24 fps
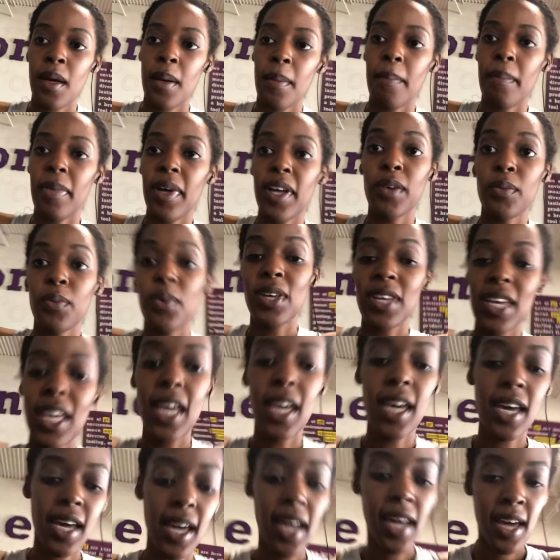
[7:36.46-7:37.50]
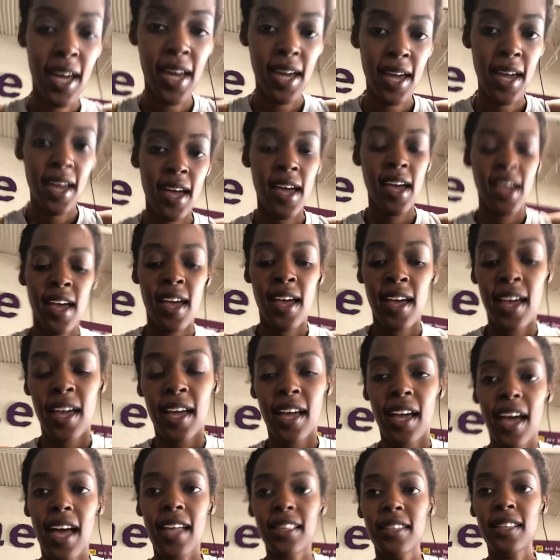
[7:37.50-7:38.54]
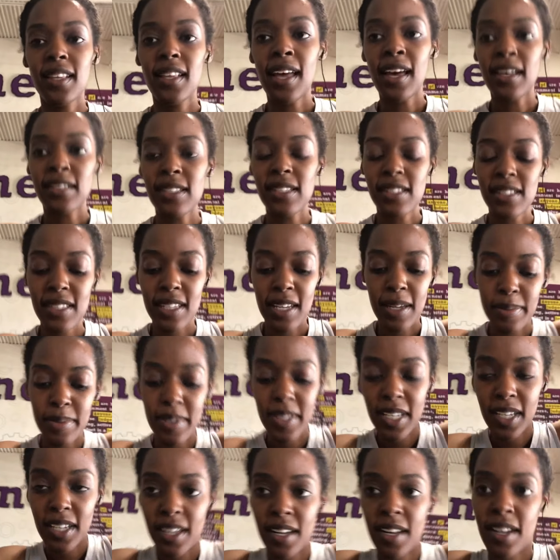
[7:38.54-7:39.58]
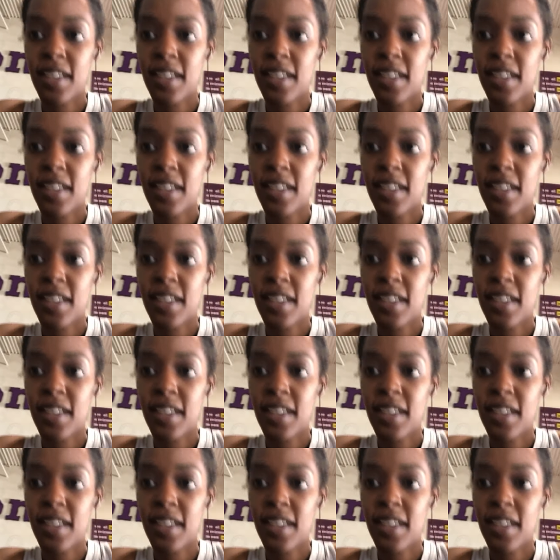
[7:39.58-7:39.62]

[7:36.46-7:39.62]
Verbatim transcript: but we got the thousand steps done.